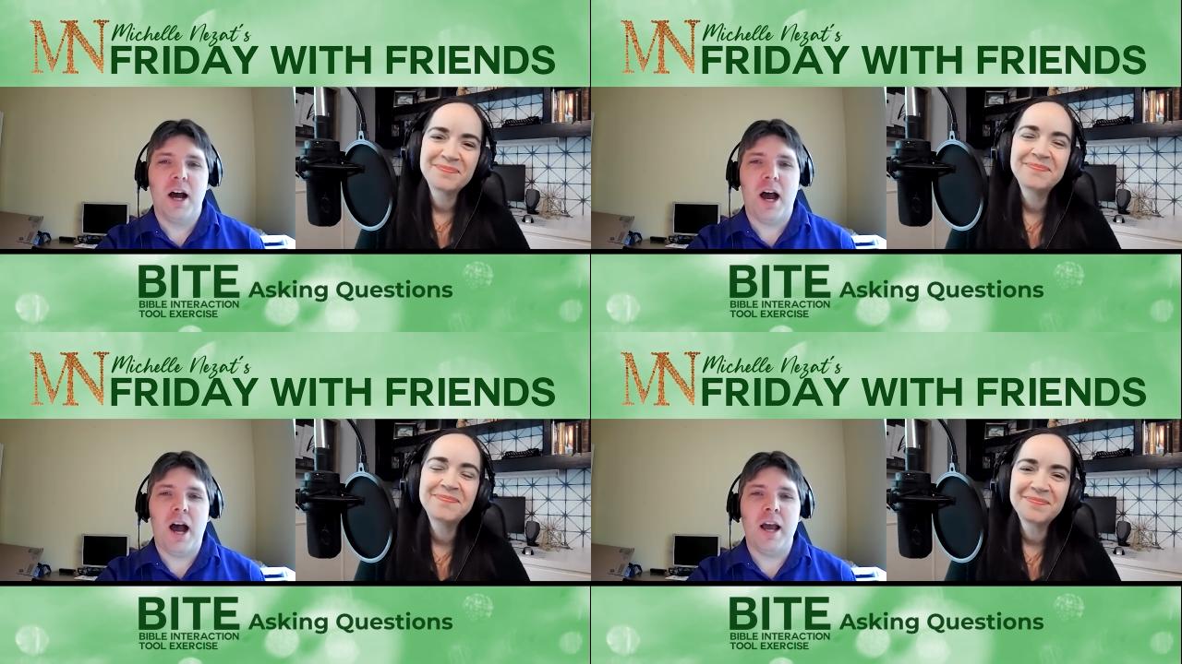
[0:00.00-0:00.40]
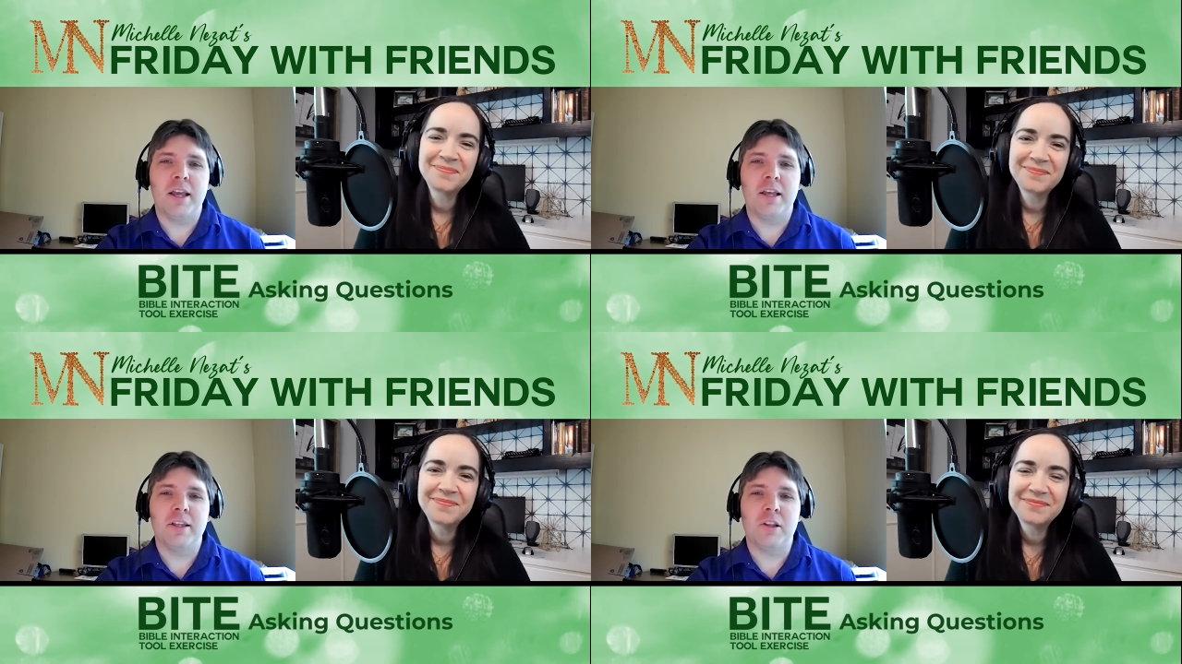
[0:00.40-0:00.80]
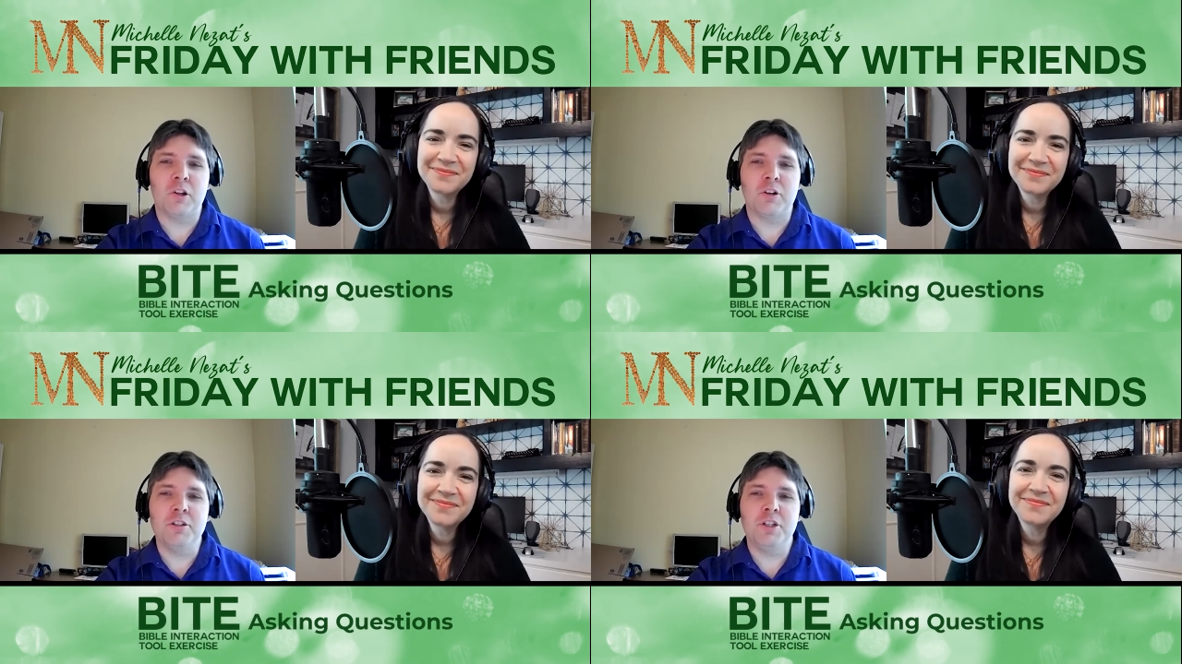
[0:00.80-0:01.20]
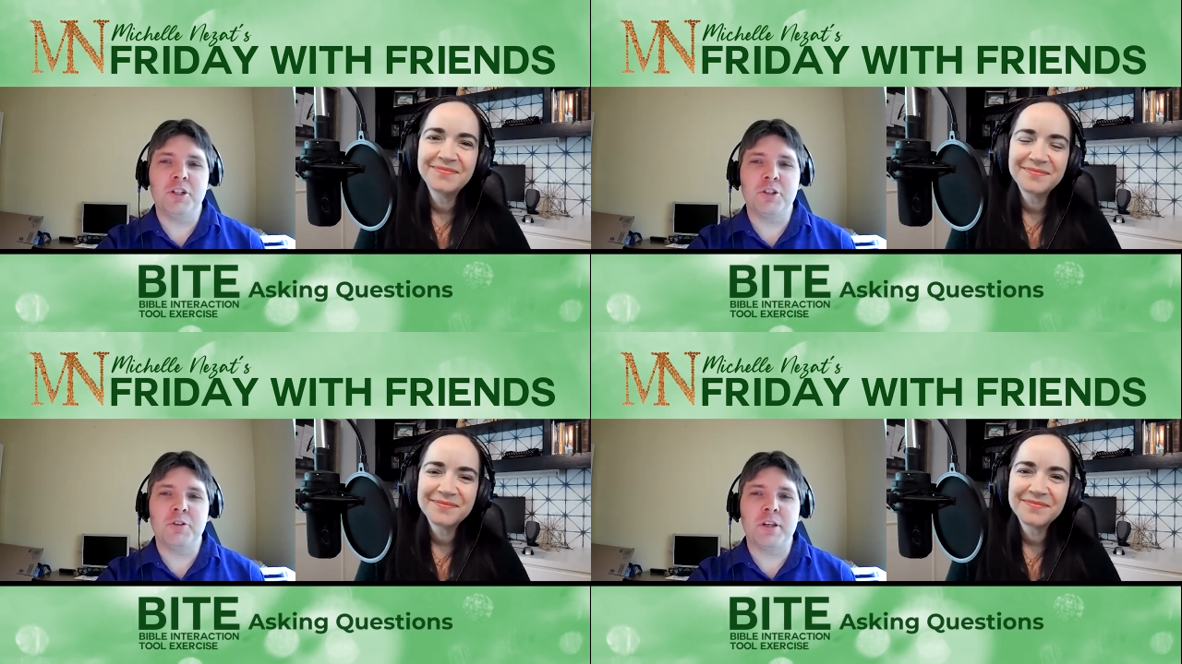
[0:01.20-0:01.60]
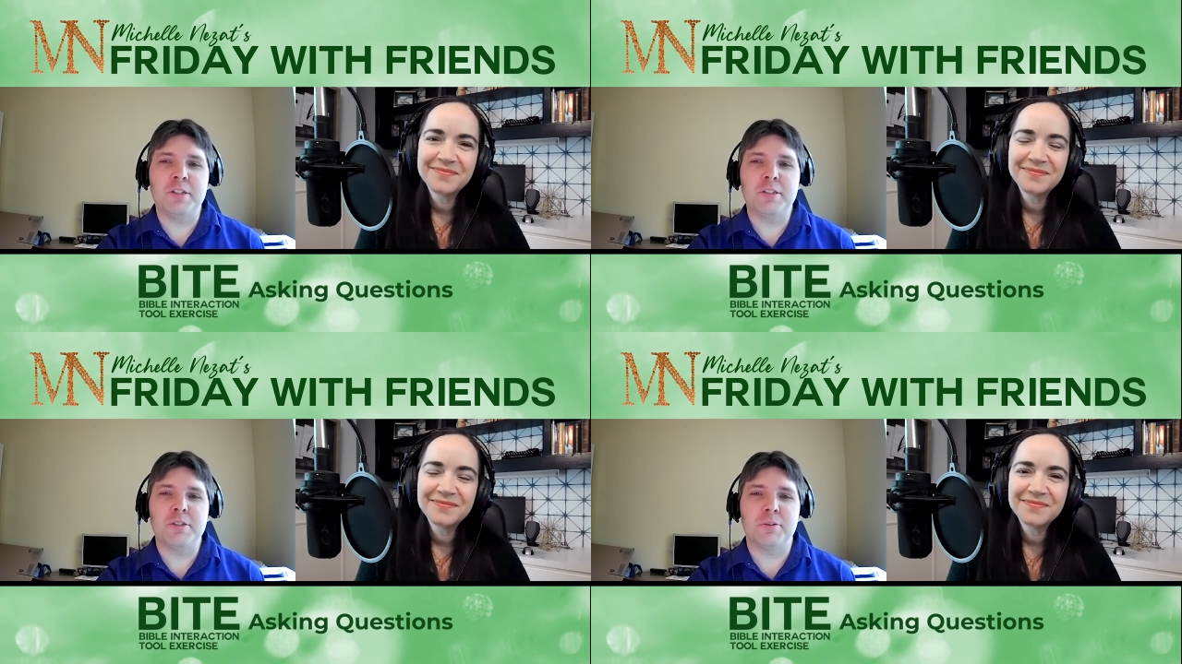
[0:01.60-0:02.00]
Speaker 1: I learned to do
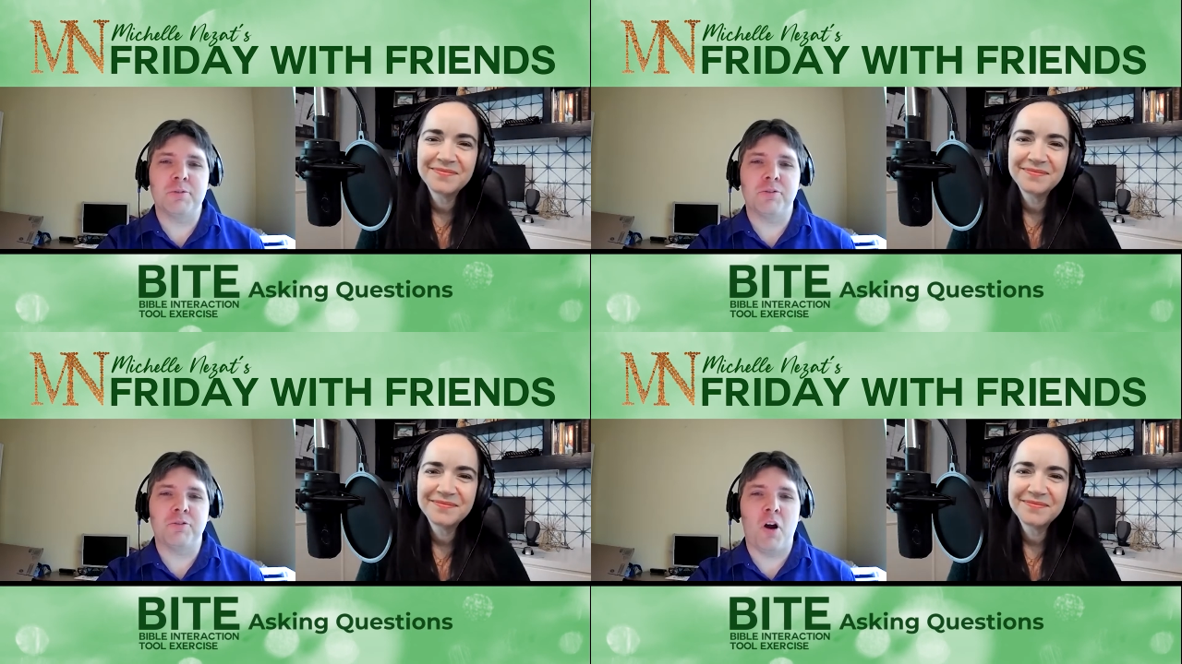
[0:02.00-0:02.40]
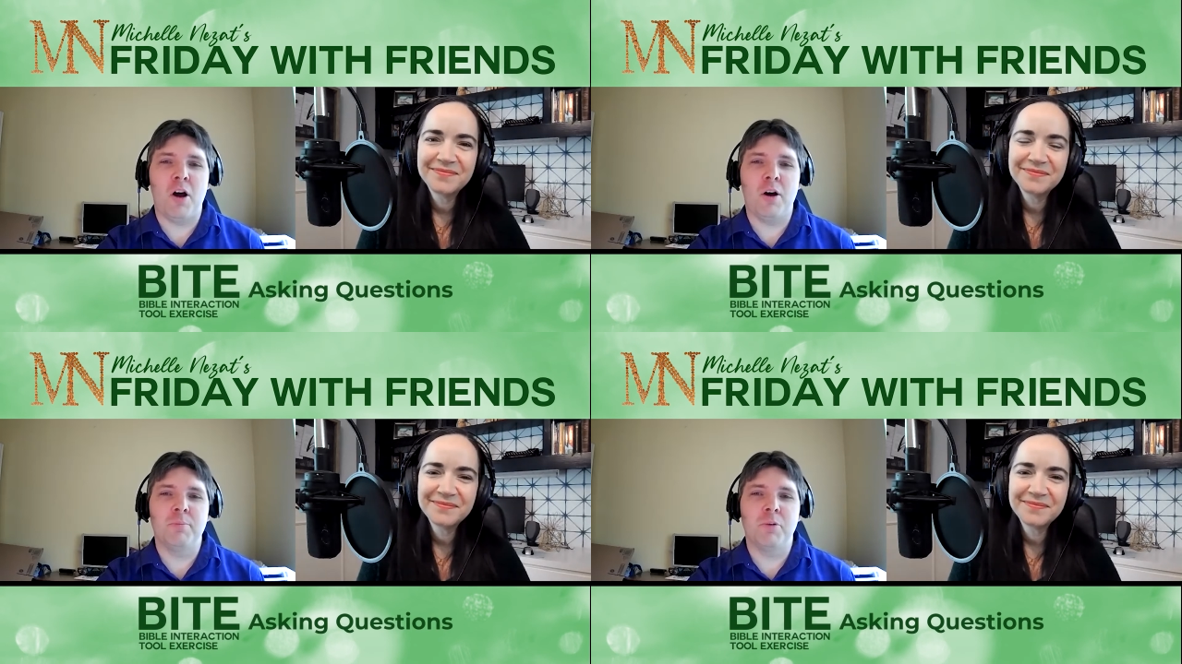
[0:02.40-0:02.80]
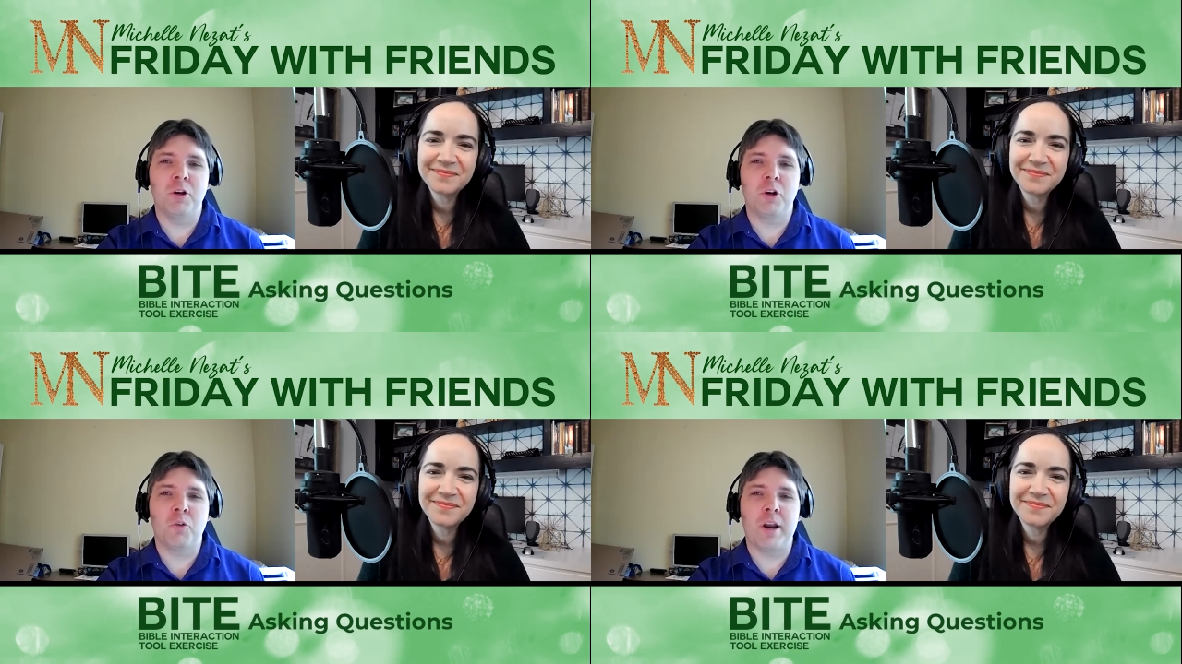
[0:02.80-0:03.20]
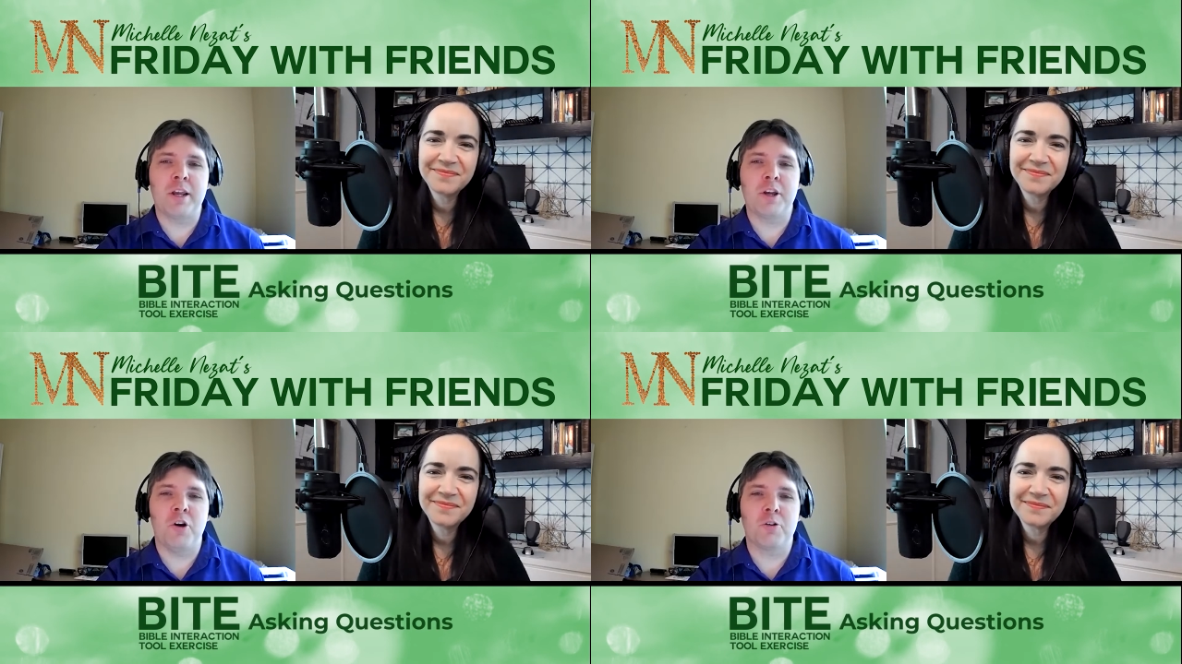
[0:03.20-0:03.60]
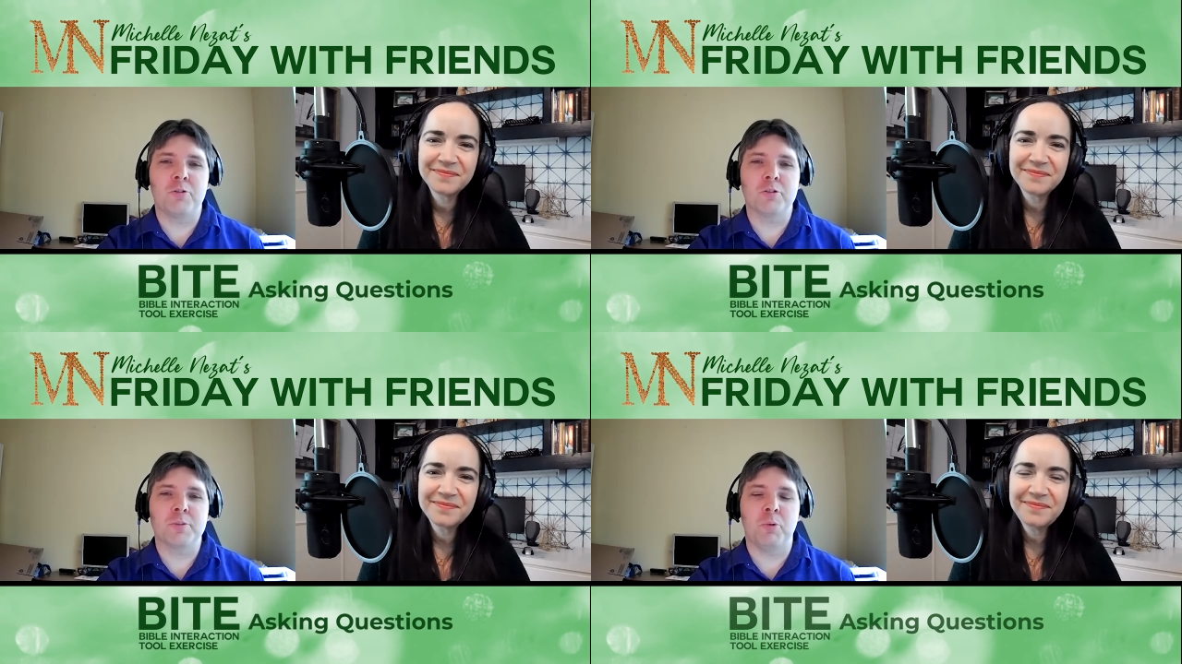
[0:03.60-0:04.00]
this from Greg
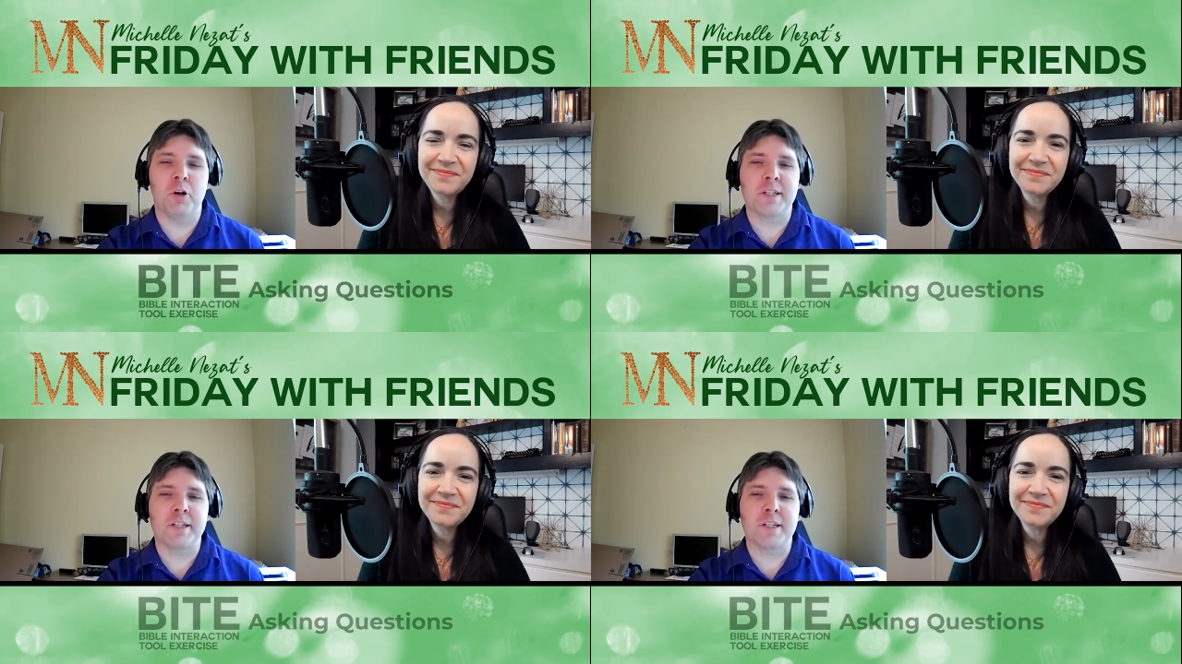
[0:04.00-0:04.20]
Koechl's book,